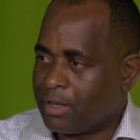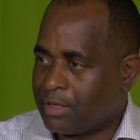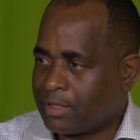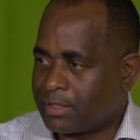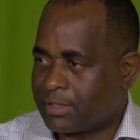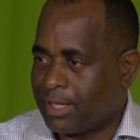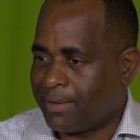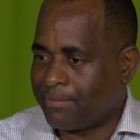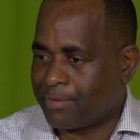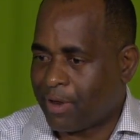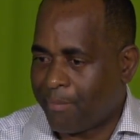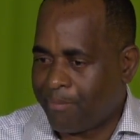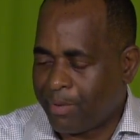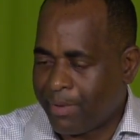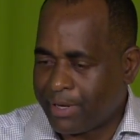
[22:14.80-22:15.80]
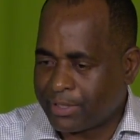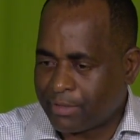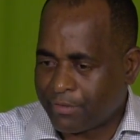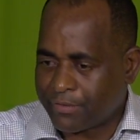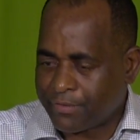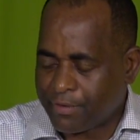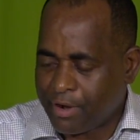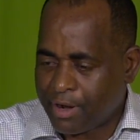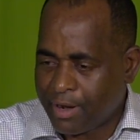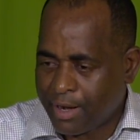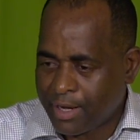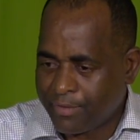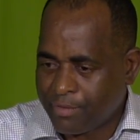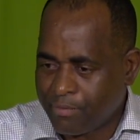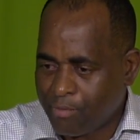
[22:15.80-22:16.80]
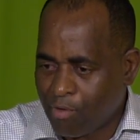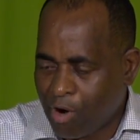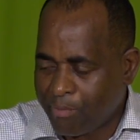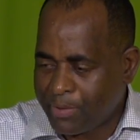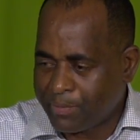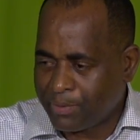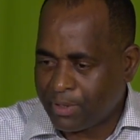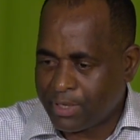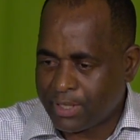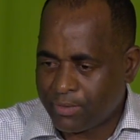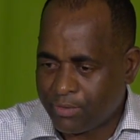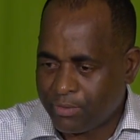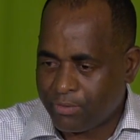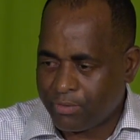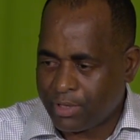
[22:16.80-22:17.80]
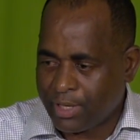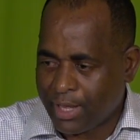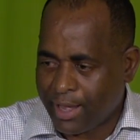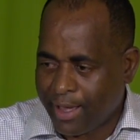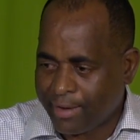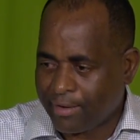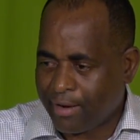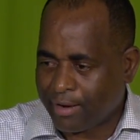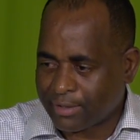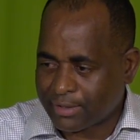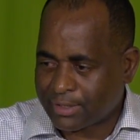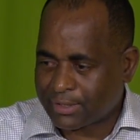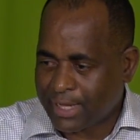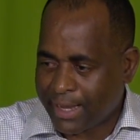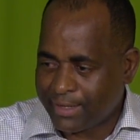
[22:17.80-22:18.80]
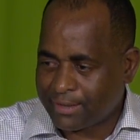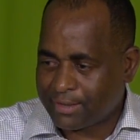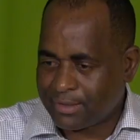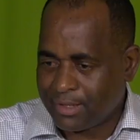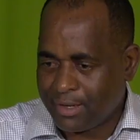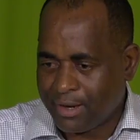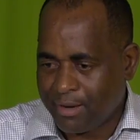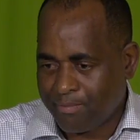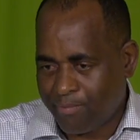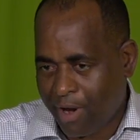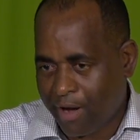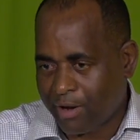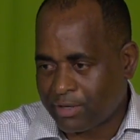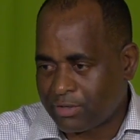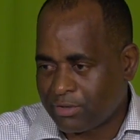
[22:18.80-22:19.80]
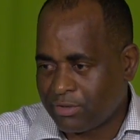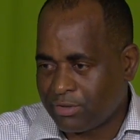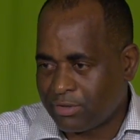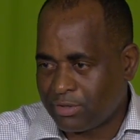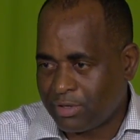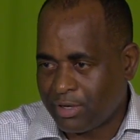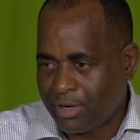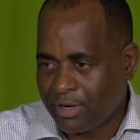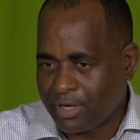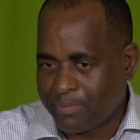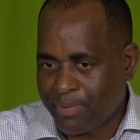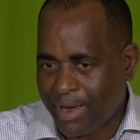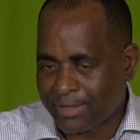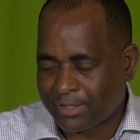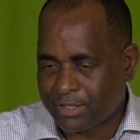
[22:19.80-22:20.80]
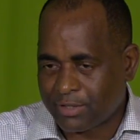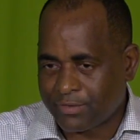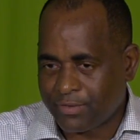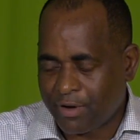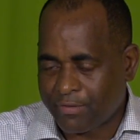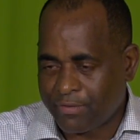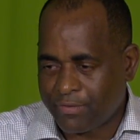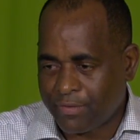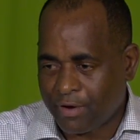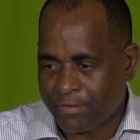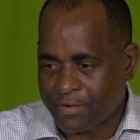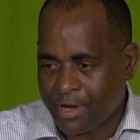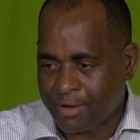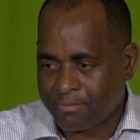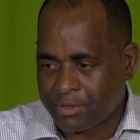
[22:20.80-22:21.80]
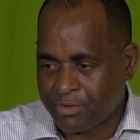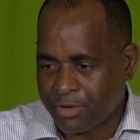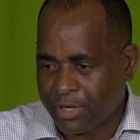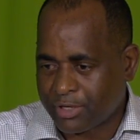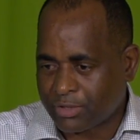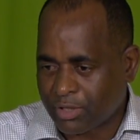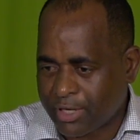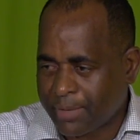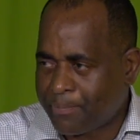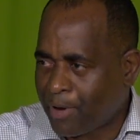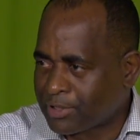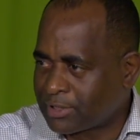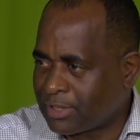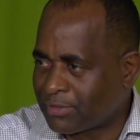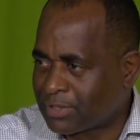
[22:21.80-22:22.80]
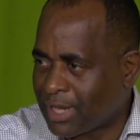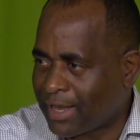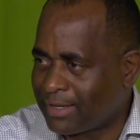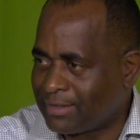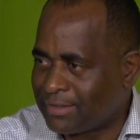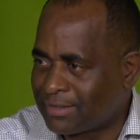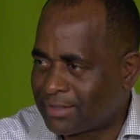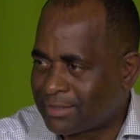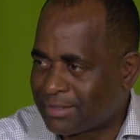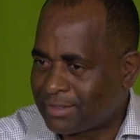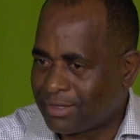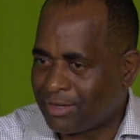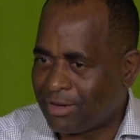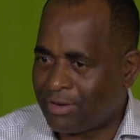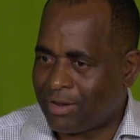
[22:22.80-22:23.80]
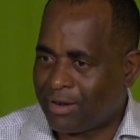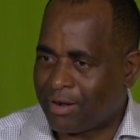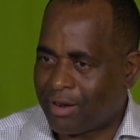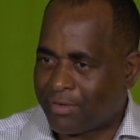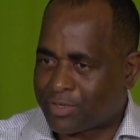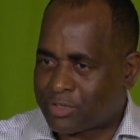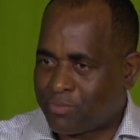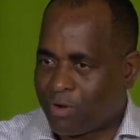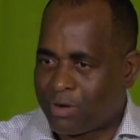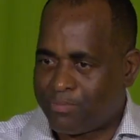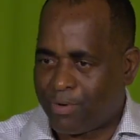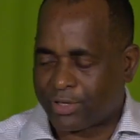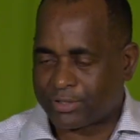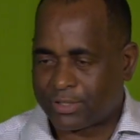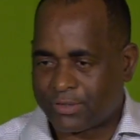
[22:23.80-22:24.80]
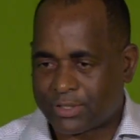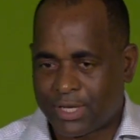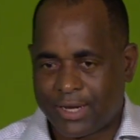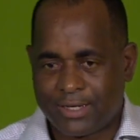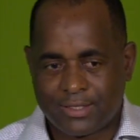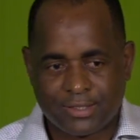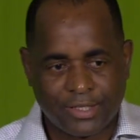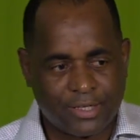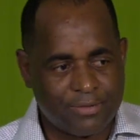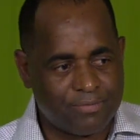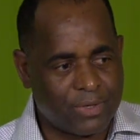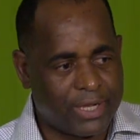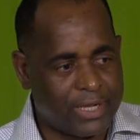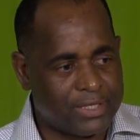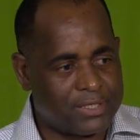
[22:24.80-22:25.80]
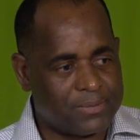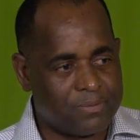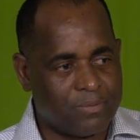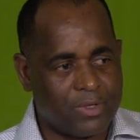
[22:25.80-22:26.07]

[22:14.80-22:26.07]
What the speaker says: the same complement of, and even more people we had on site prior to the passage of Maria. So there are positive signs, you know, a lot of small positive signs taking place